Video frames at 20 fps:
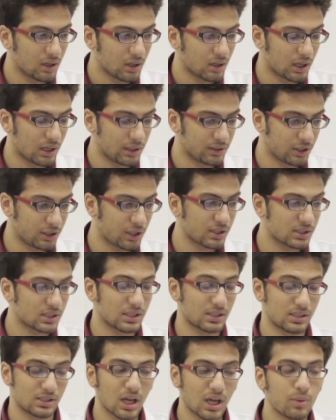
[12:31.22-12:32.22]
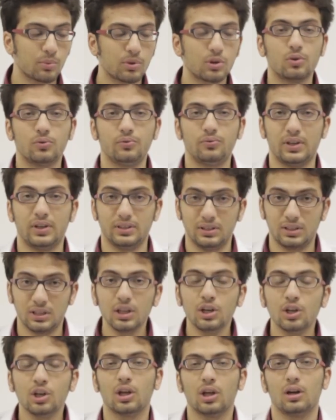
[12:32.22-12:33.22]
And here is example of
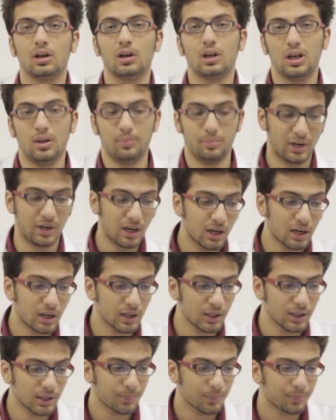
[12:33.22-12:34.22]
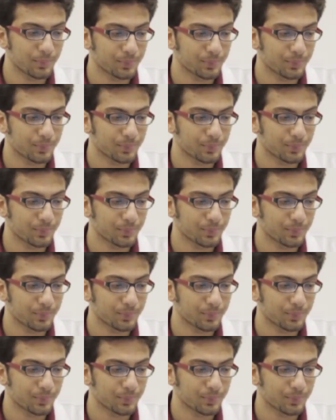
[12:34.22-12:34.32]
anterior MI